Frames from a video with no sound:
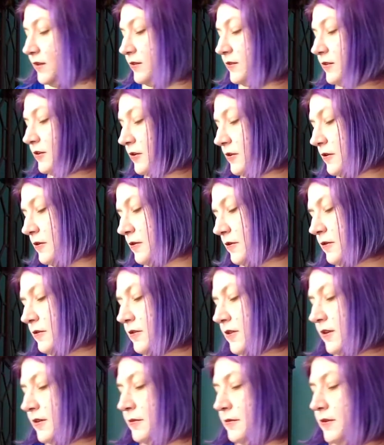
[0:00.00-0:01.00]

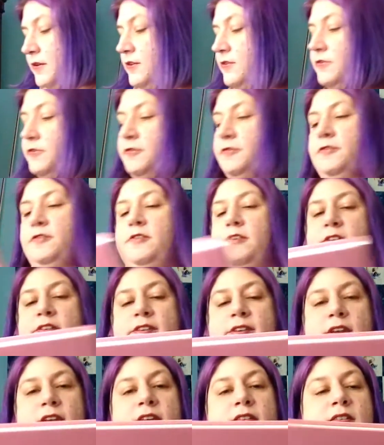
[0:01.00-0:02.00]
This one's 4
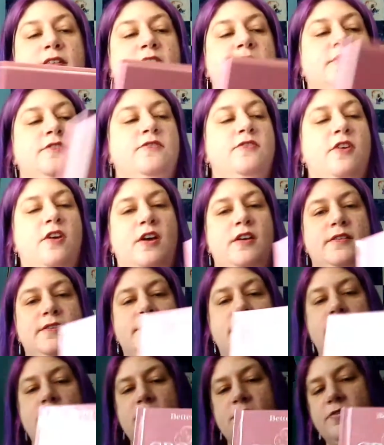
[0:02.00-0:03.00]
seasons of cross
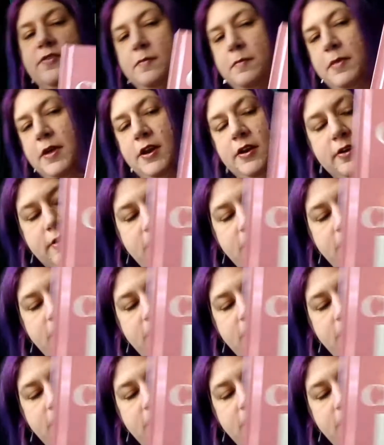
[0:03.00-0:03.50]
stitch from Better